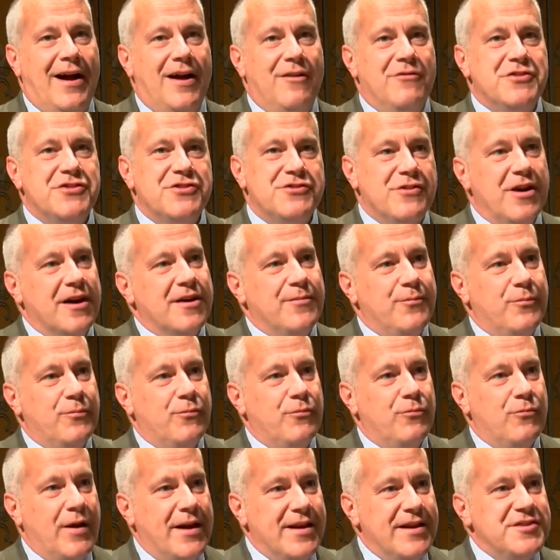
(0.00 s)
I was struck
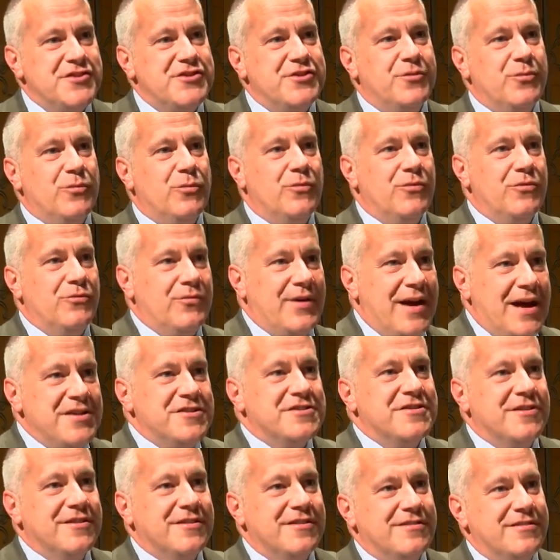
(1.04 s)
right as you
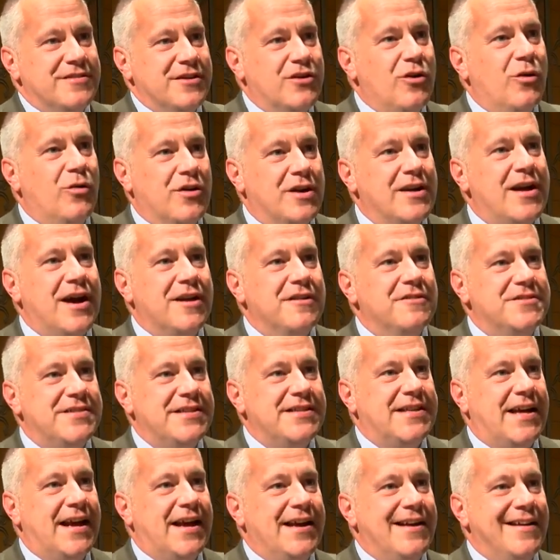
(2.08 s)
entered the Coronado
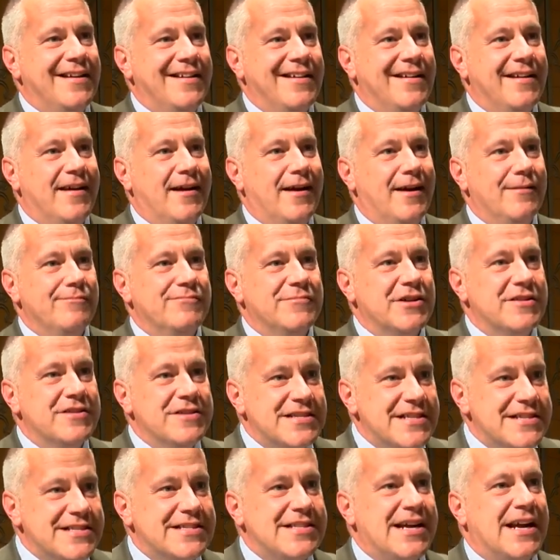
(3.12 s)
today. Um, there
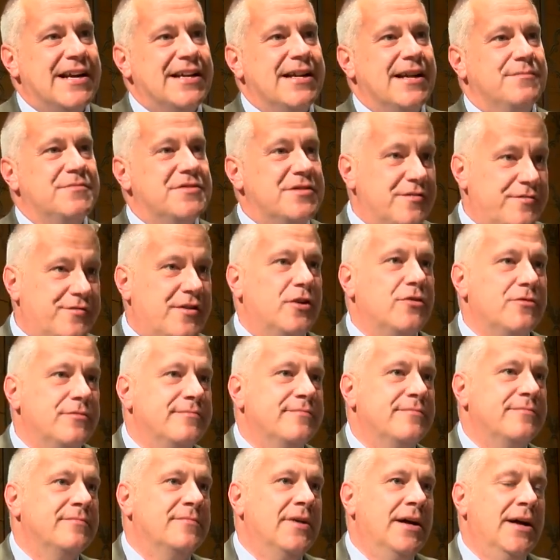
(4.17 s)
is a sign up to vote.
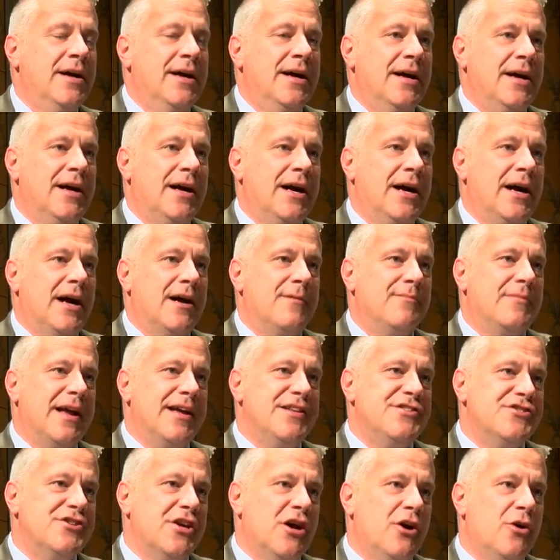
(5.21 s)
Um,
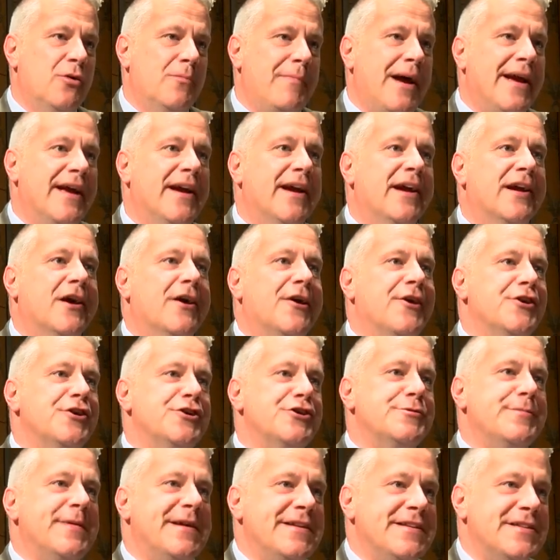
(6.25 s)
and so, my
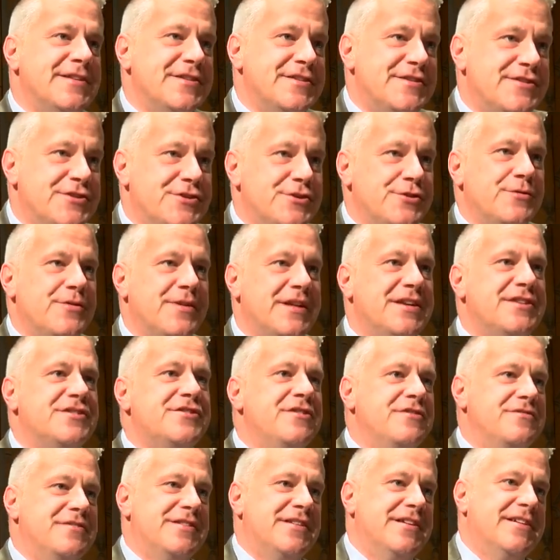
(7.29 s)
encouragement to these
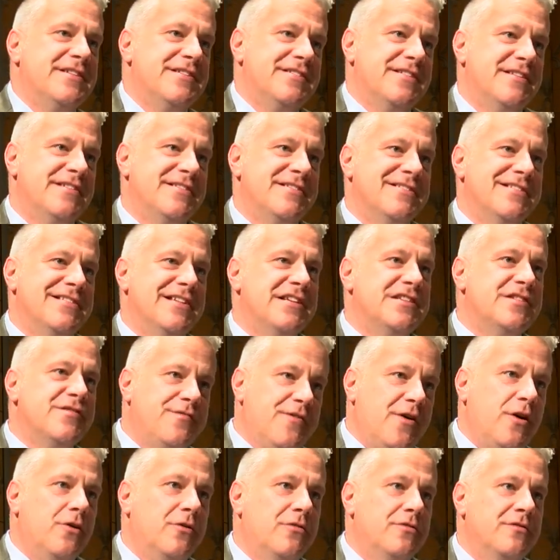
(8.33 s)
new citizens is
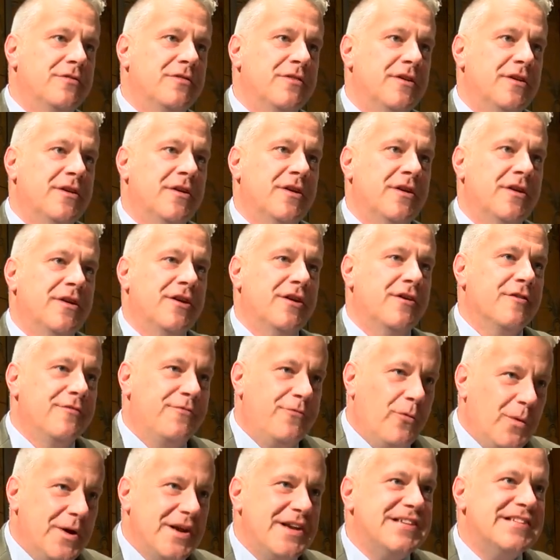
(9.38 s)
vote. Your
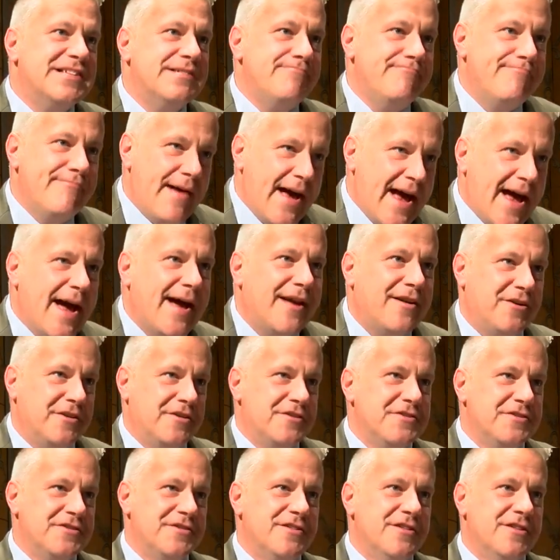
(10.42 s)
voice
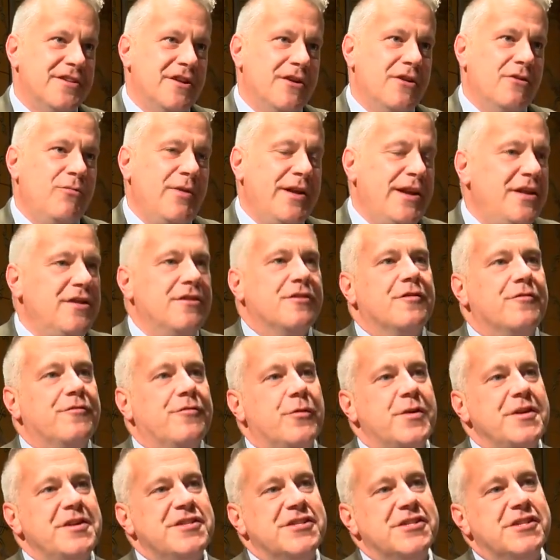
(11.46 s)
matters. We need your
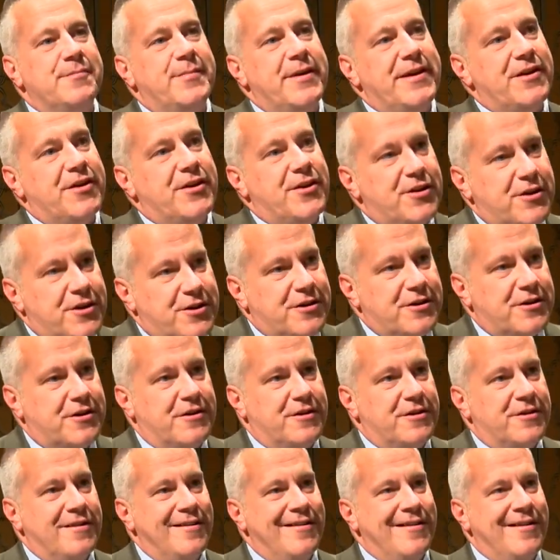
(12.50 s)
voice to be heard.